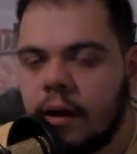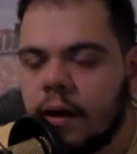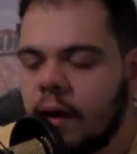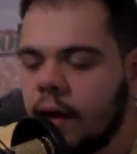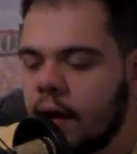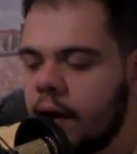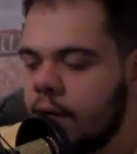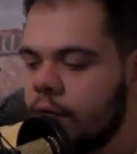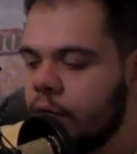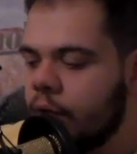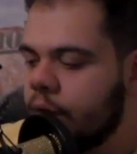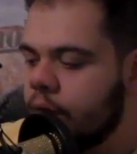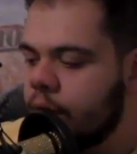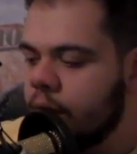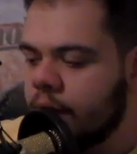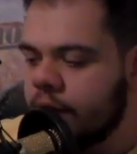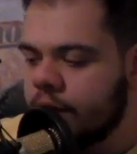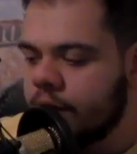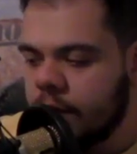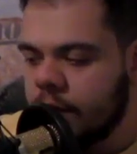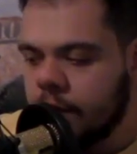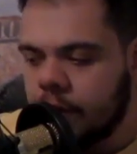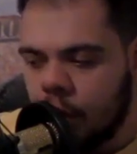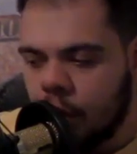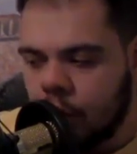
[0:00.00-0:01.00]

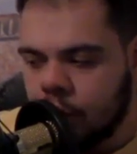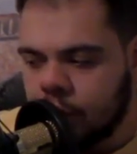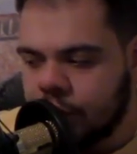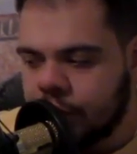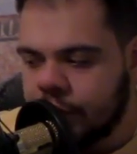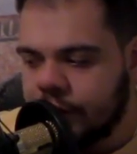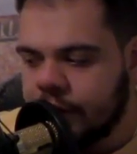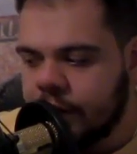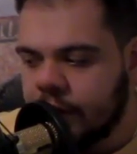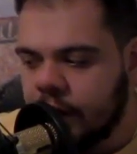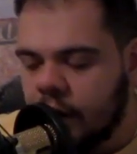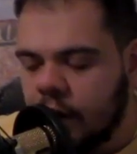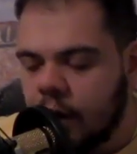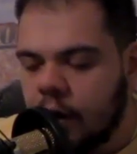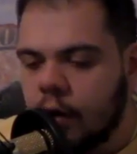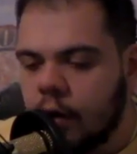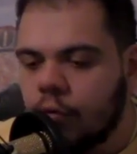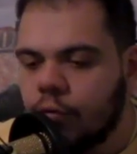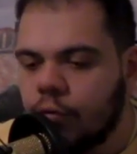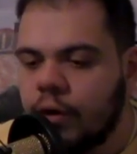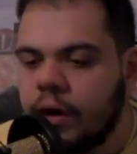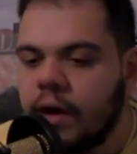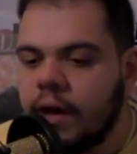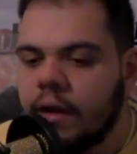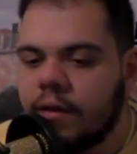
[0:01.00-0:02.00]
Everything's in motion.
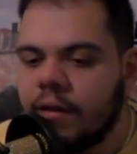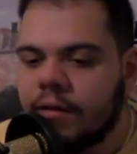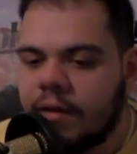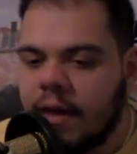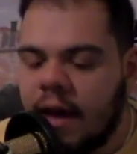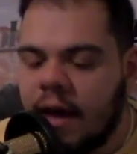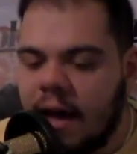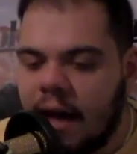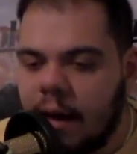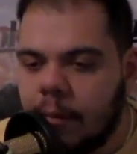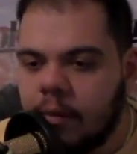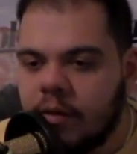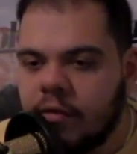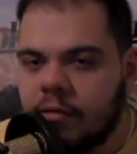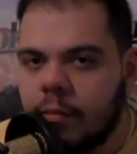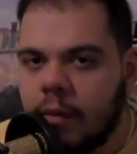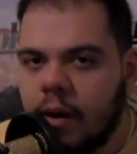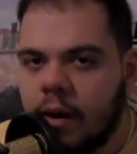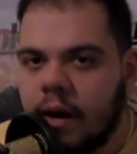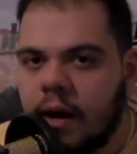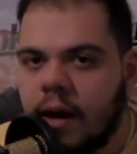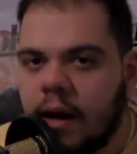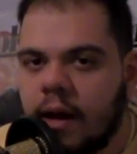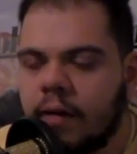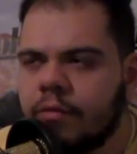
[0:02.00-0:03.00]
Reading is a habit of
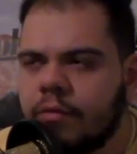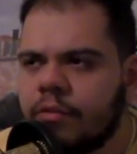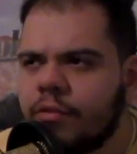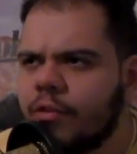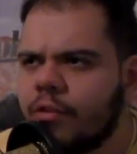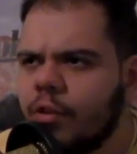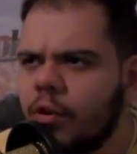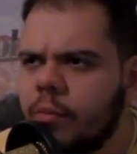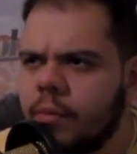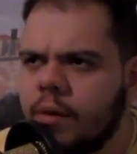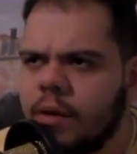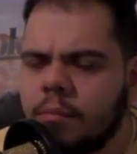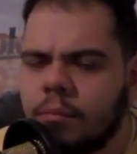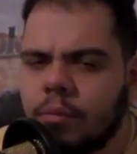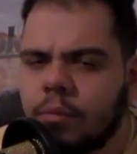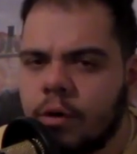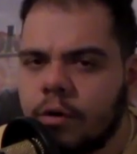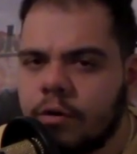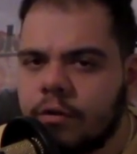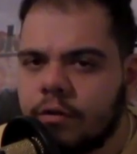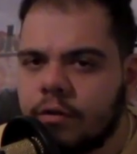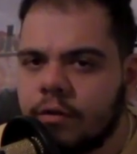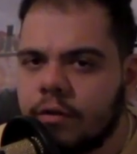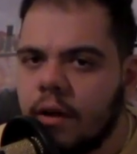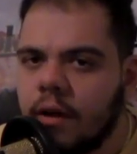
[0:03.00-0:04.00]
mine. I have so many
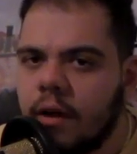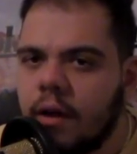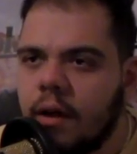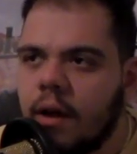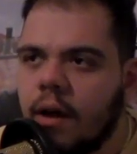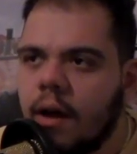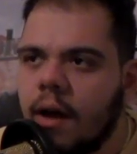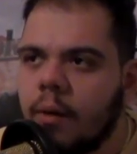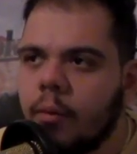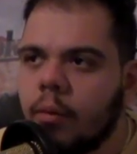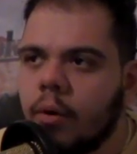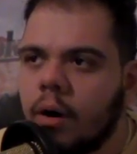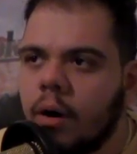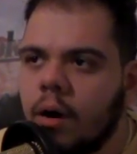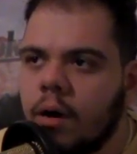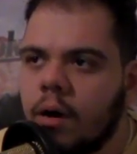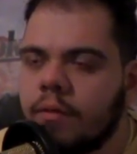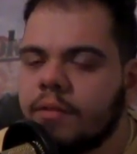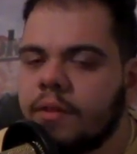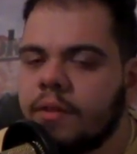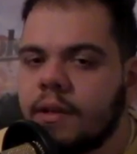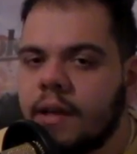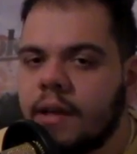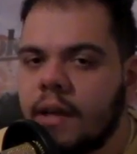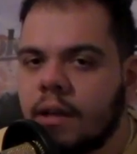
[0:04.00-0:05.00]
books. I would
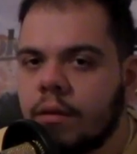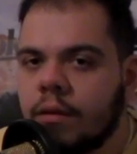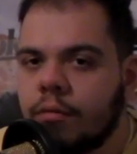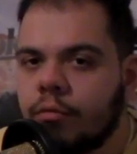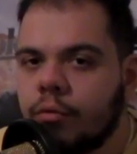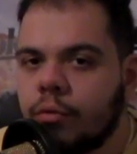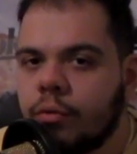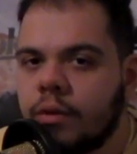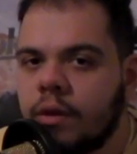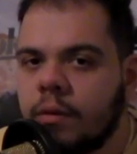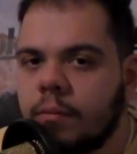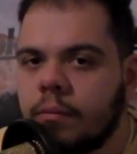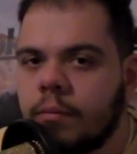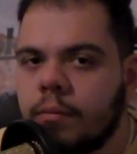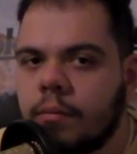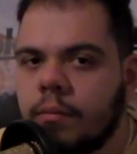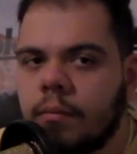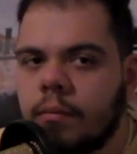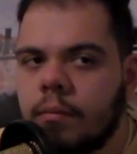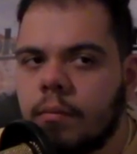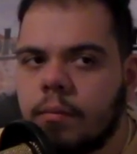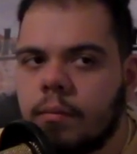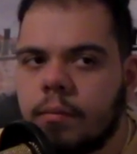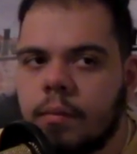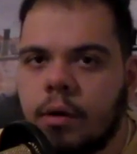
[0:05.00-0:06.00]
love to get through
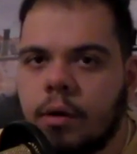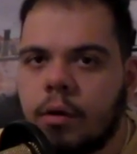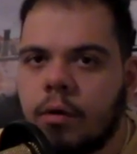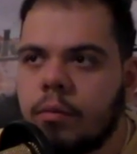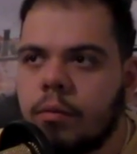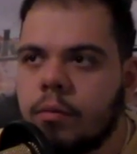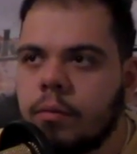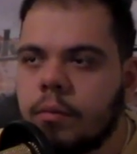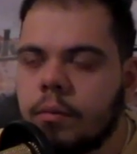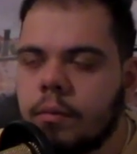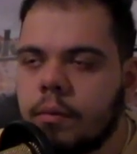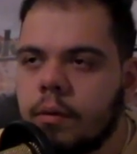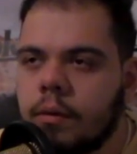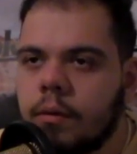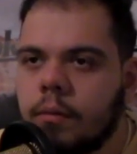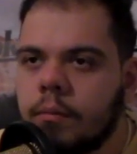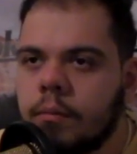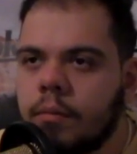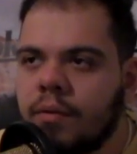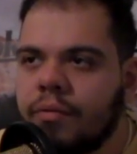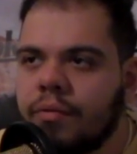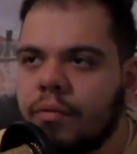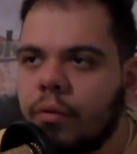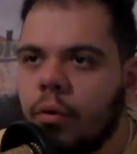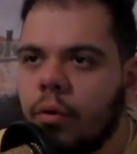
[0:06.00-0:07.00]
them,
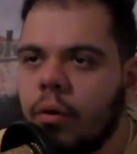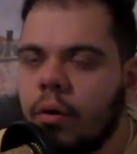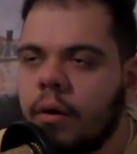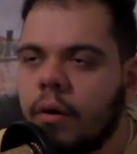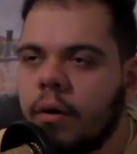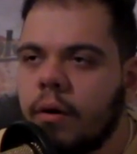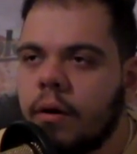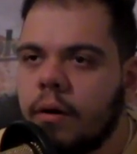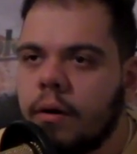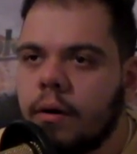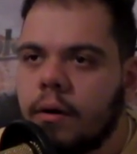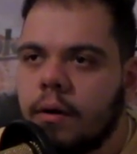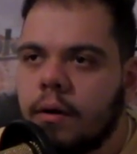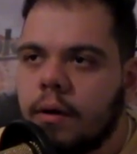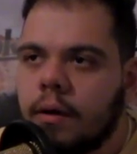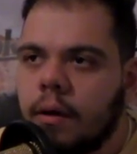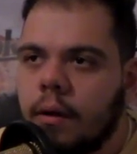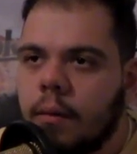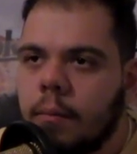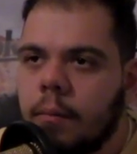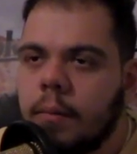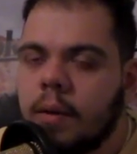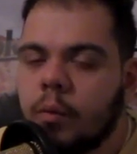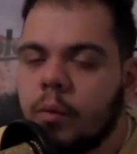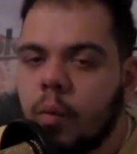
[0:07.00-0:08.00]
before
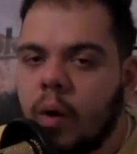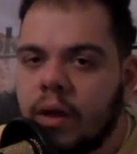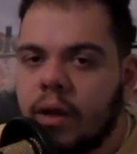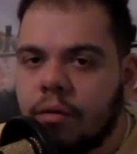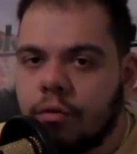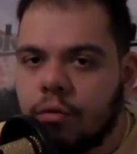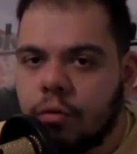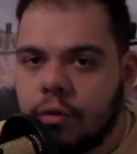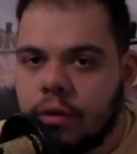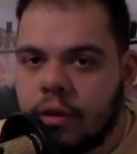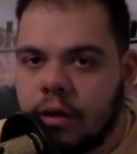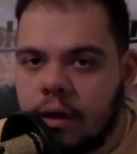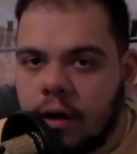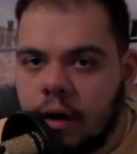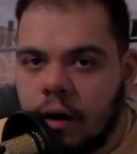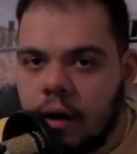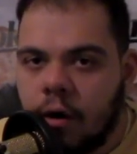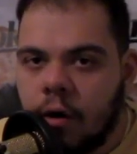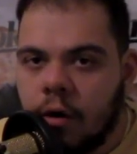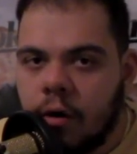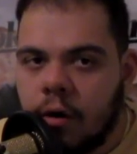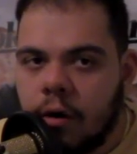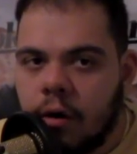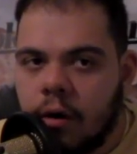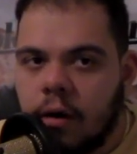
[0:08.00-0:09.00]
midway through the
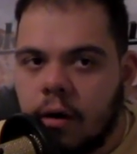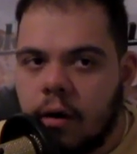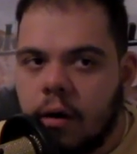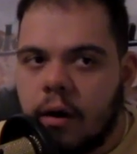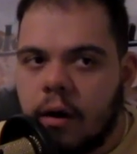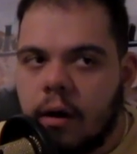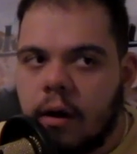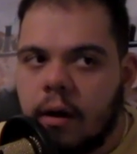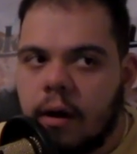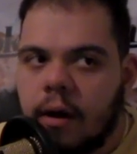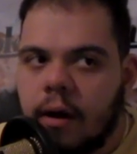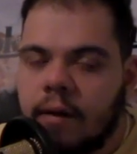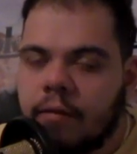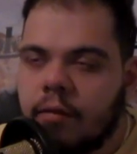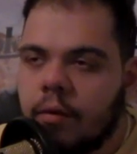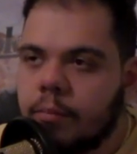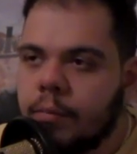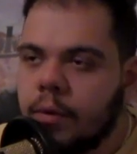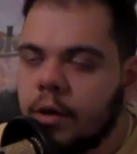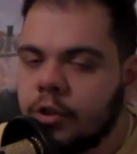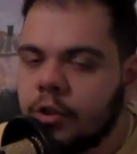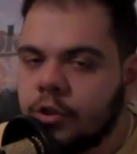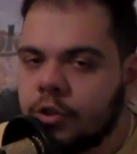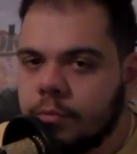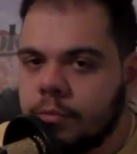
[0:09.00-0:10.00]
year. I have a
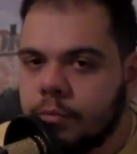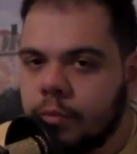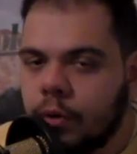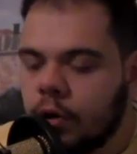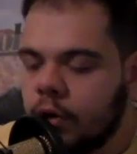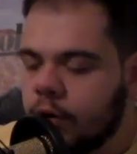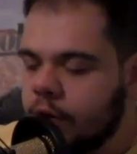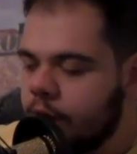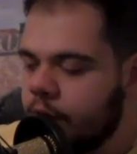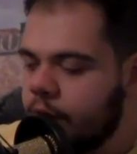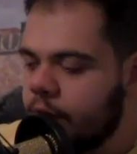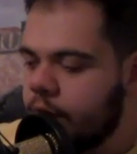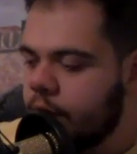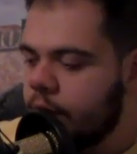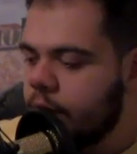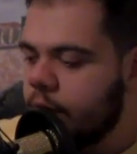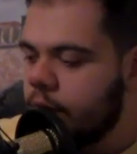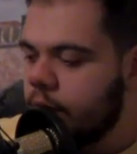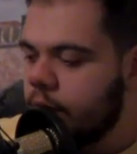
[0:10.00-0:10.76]
bunch of books.